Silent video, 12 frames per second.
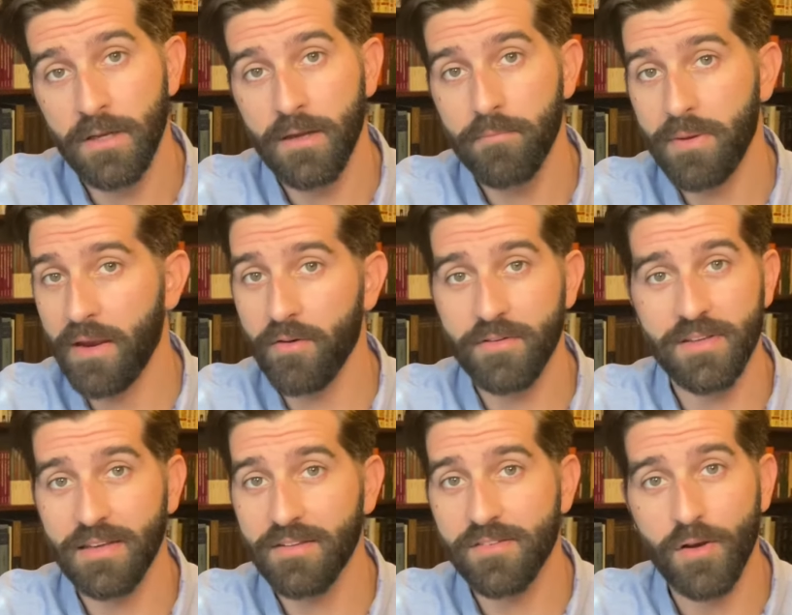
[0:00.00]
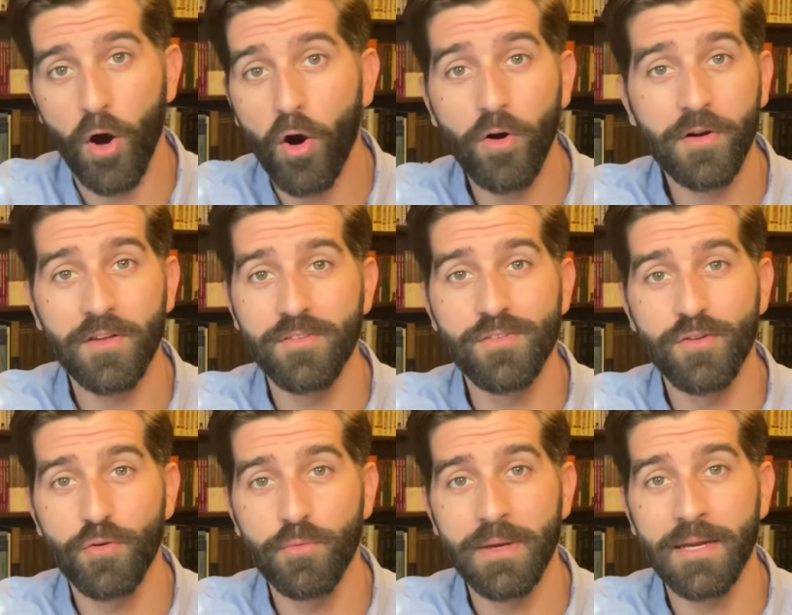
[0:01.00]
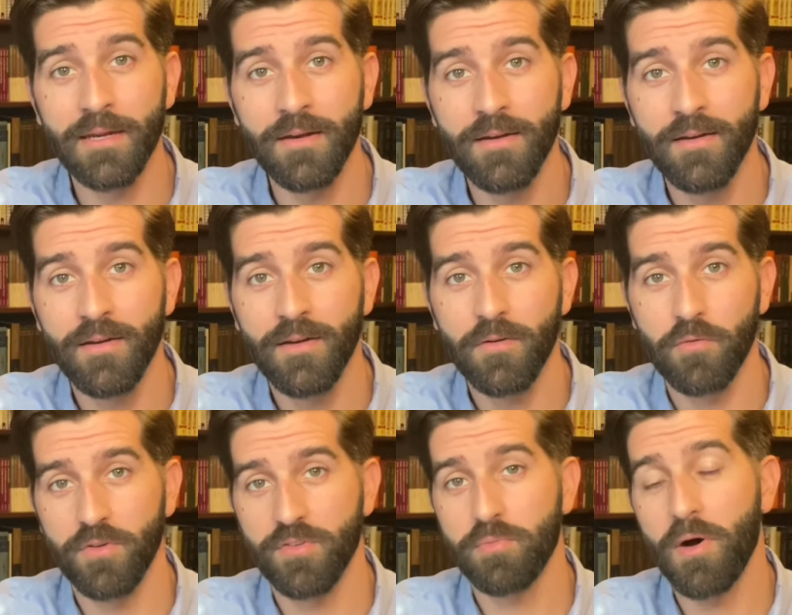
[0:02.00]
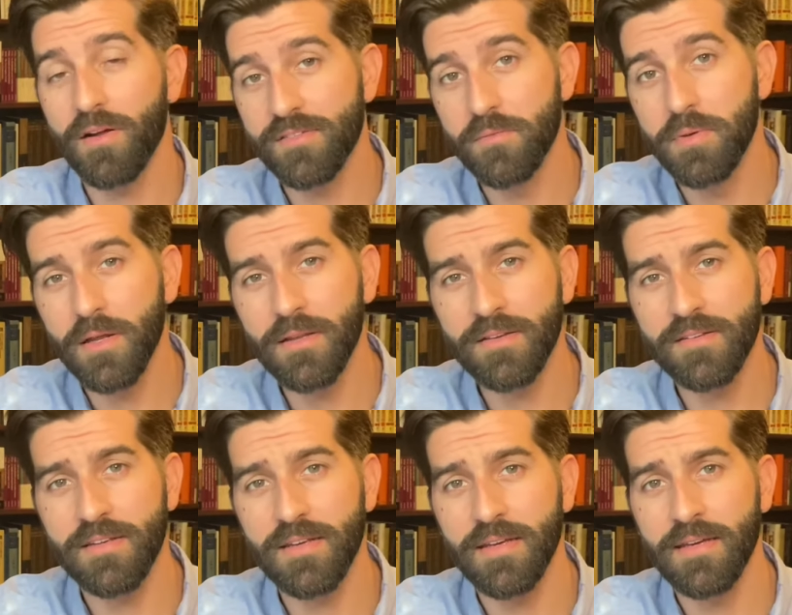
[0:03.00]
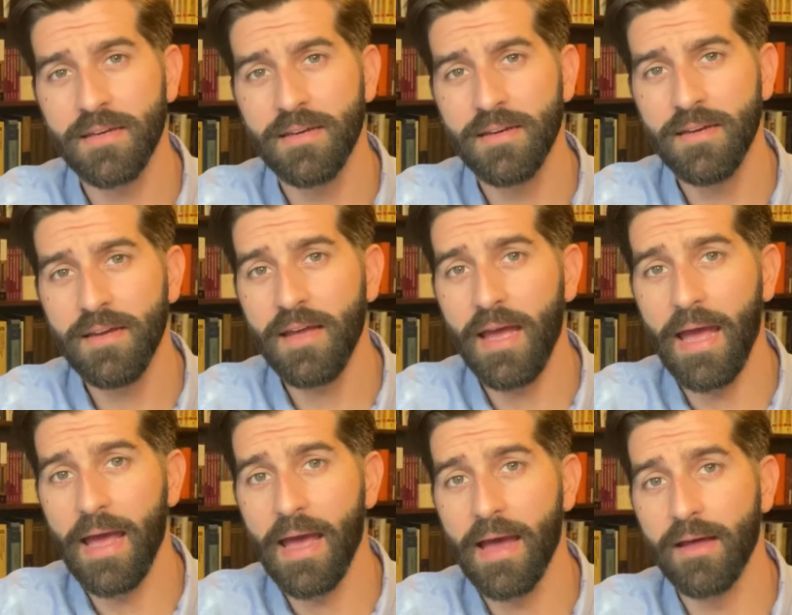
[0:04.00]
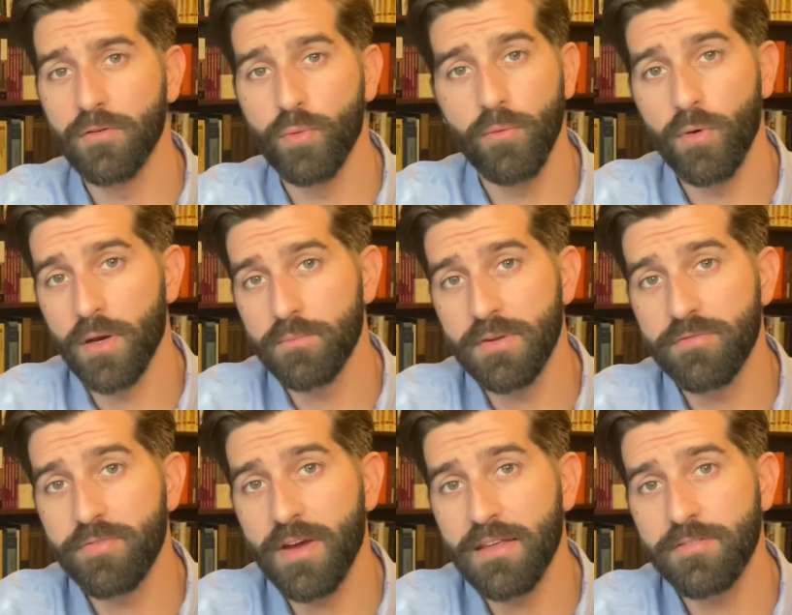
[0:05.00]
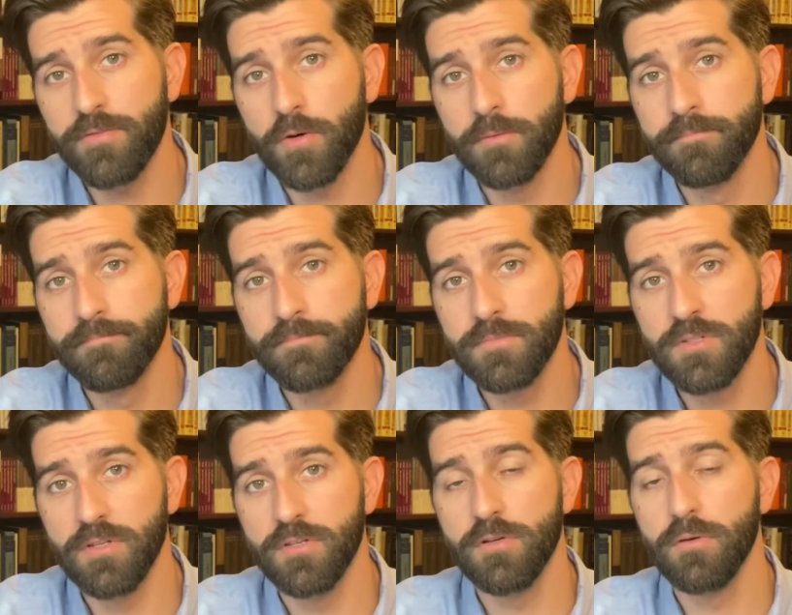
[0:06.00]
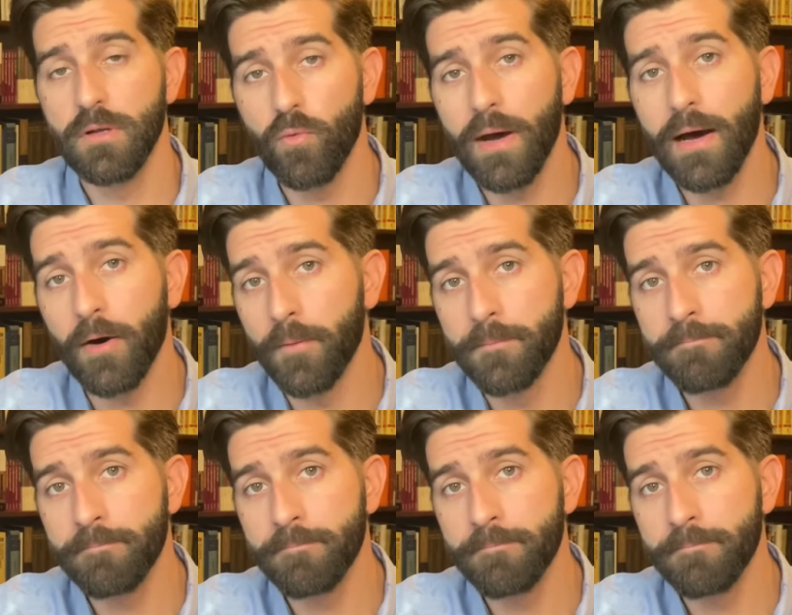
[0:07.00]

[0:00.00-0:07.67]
Parenting is an all consuming responsibility, and we want to be faithful to do it well.